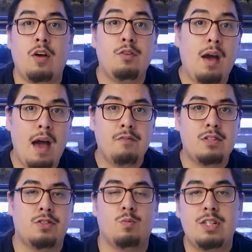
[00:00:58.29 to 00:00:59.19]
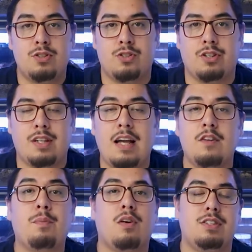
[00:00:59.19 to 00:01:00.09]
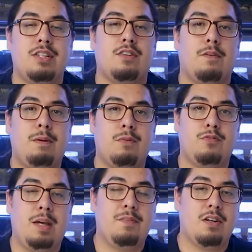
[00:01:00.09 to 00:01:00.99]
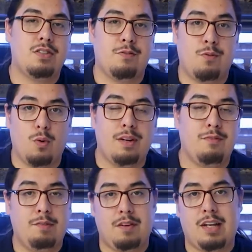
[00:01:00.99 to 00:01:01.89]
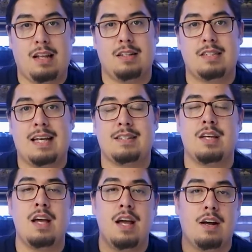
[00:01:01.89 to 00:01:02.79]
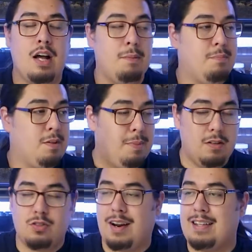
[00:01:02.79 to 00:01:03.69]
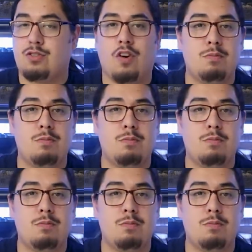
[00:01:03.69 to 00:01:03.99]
Now, if you have done some research online, you probably see a lot of people who keep theirs in 40 or 55 gallon tanks, and the bearded dragon has grown